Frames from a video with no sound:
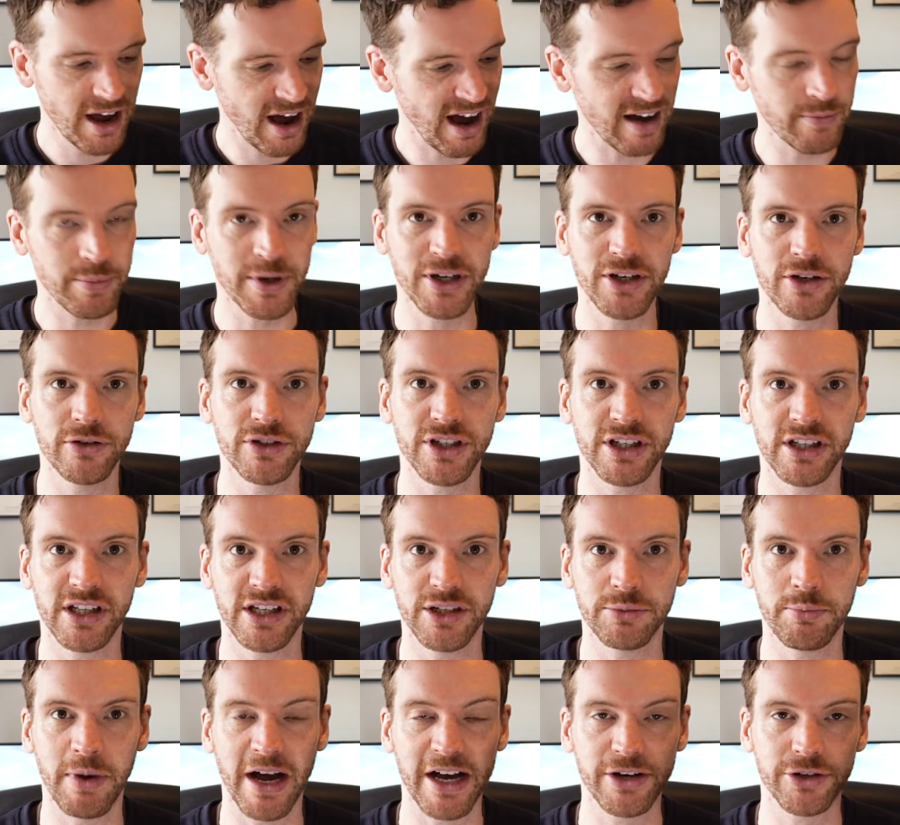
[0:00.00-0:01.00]
I've been using
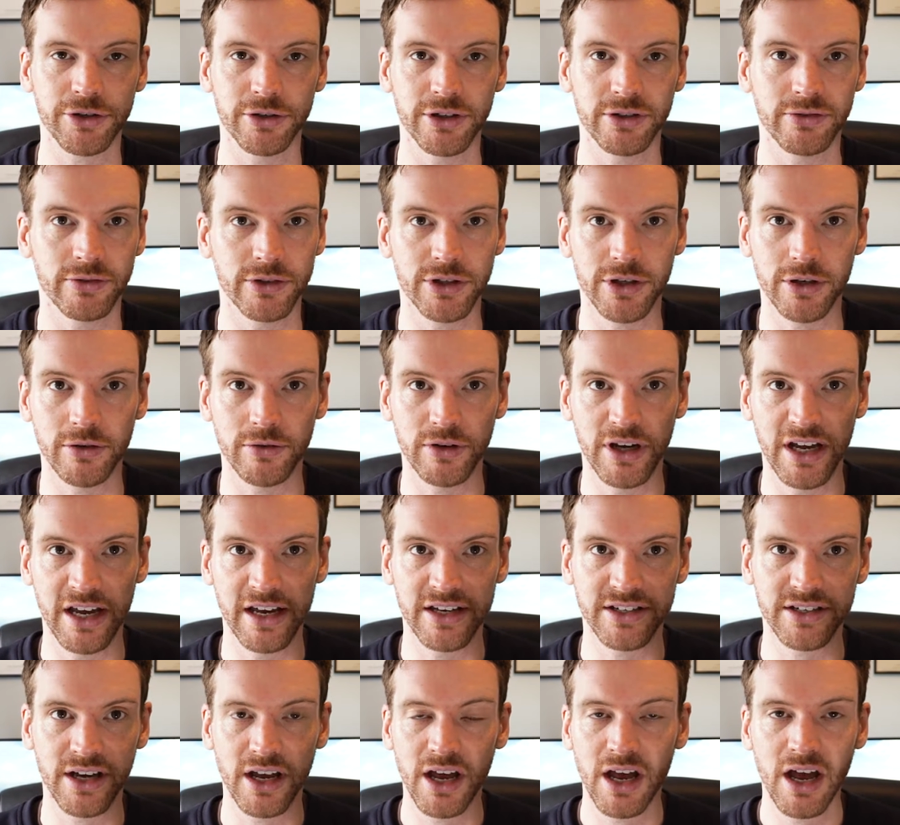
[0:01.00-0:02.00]
these batteries for 2
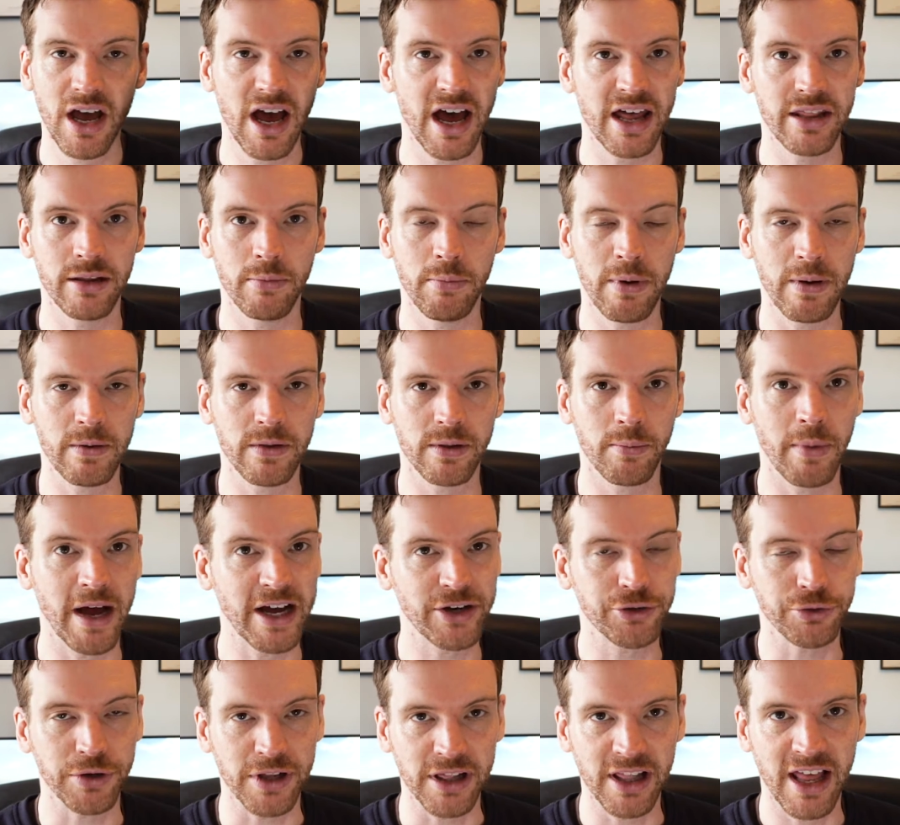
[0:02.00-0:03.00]
years, and the
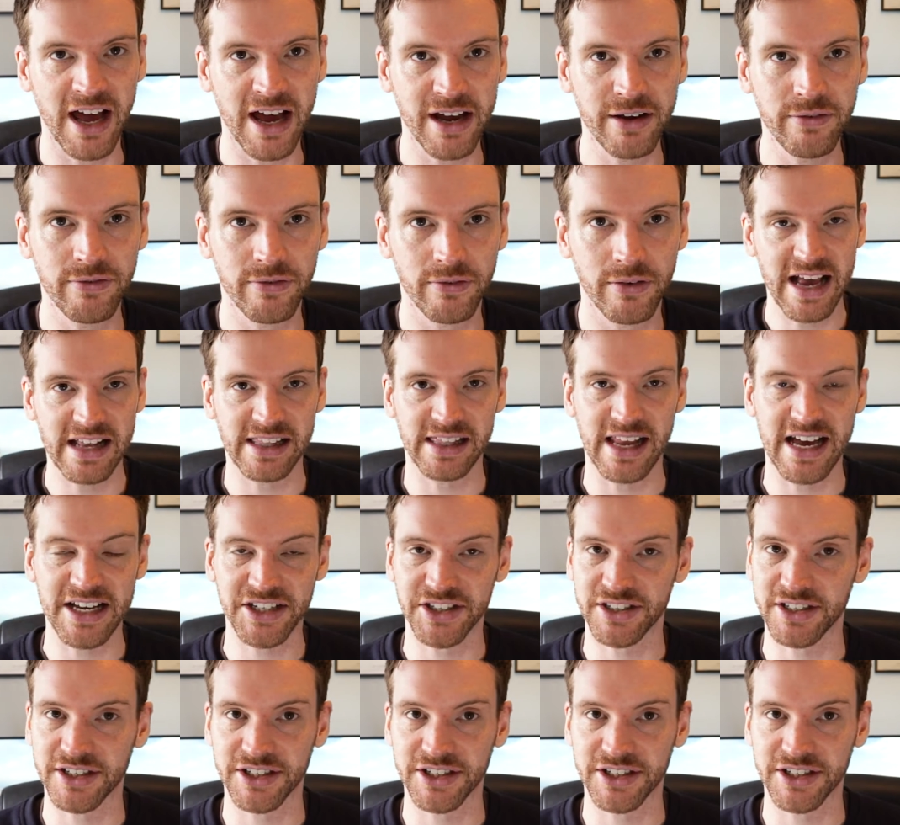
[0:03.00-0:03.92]
battery life, it lasts